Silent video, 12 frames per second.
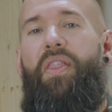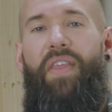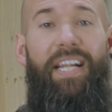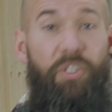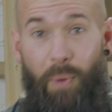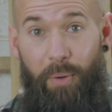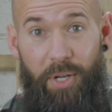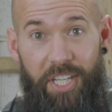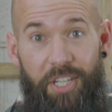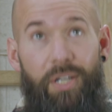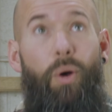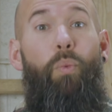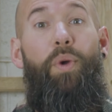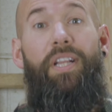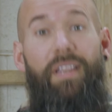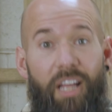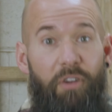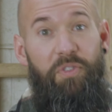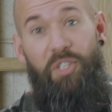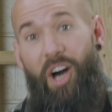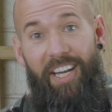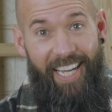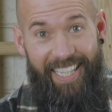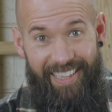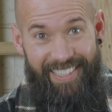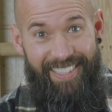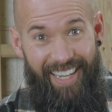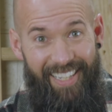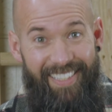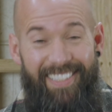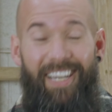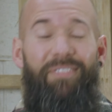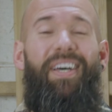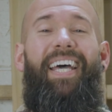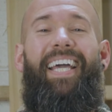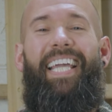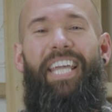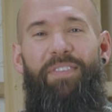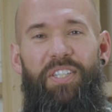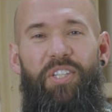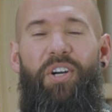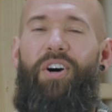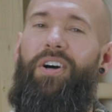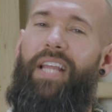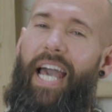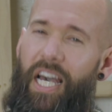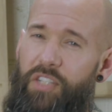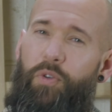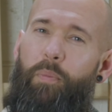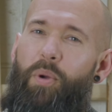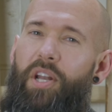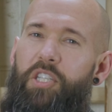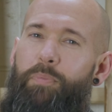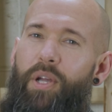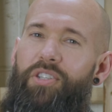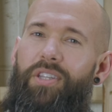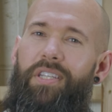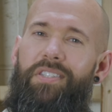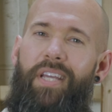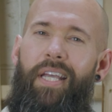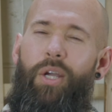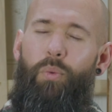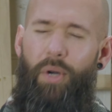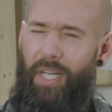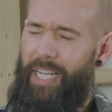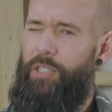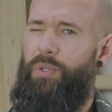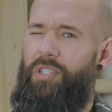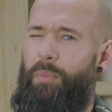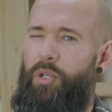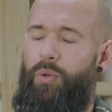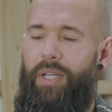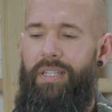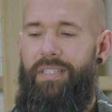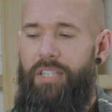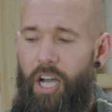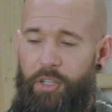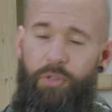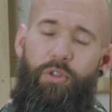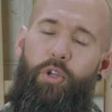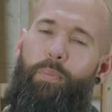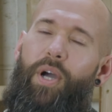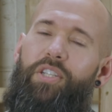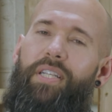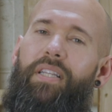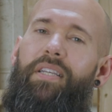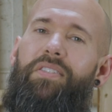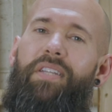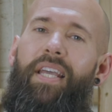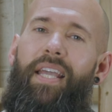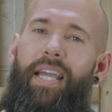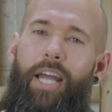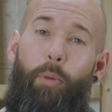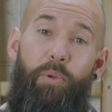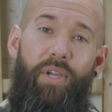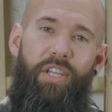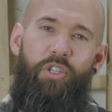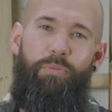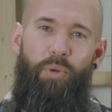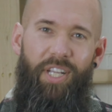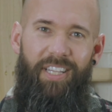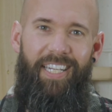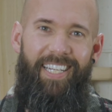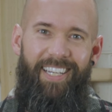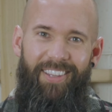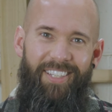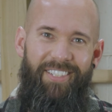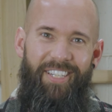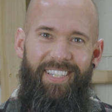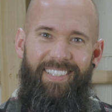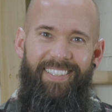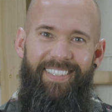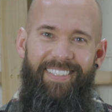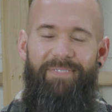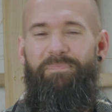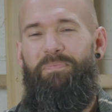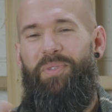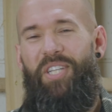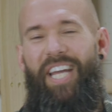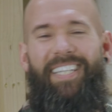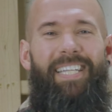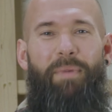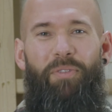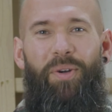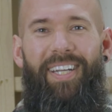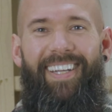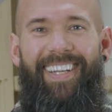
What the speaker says: That's why we're here. We love talking this kind of stuff. Give us a call, ask for a product specialist. We'll connect you with someone who can talk you through your project list and help you get your spring cleaning done this year. See you next time, everyone.